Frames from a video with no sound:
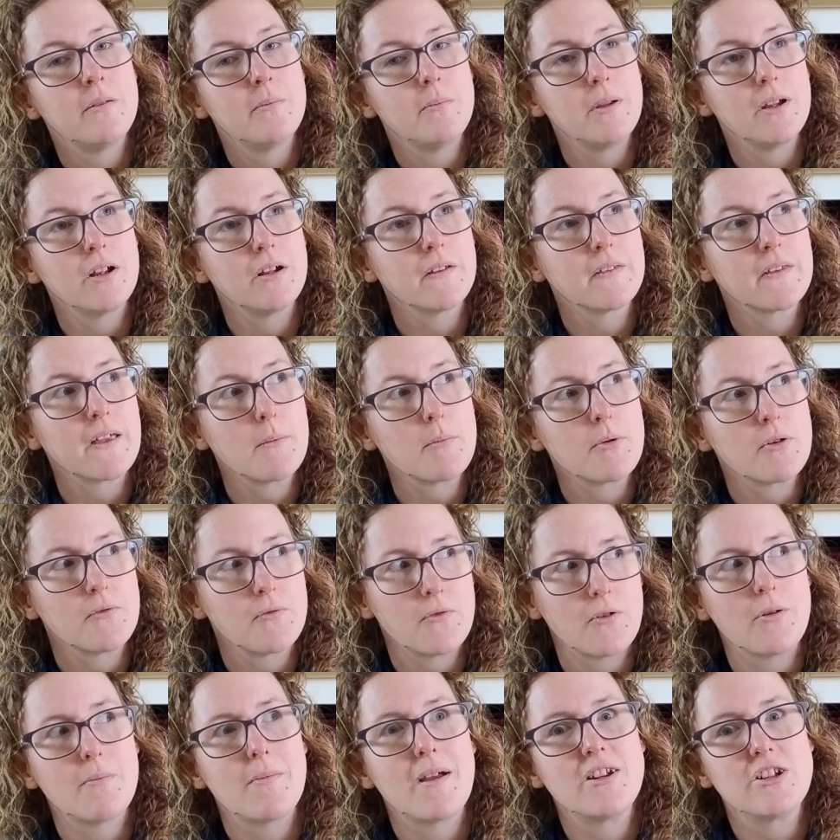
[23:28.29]
because I
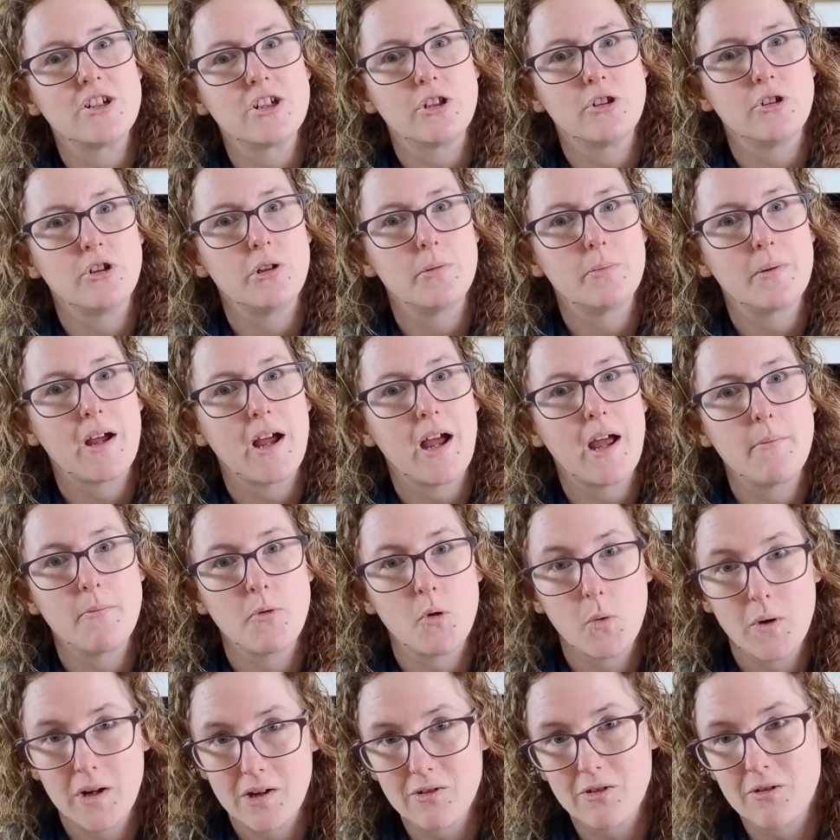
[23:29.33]
prefer magic loop. I'm
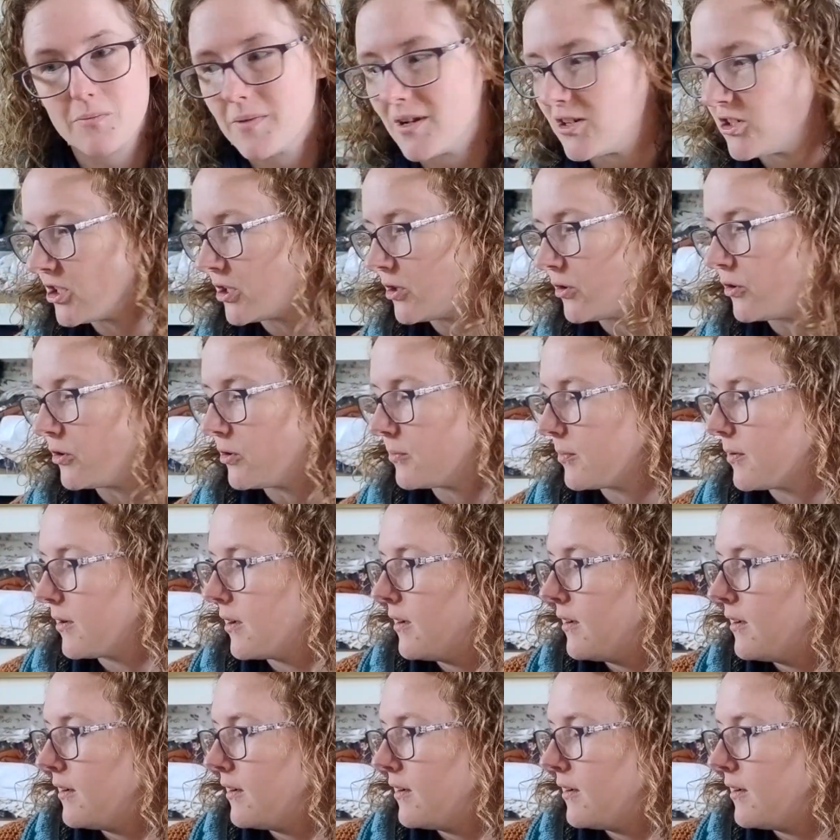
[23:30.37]
quicker on magic loop.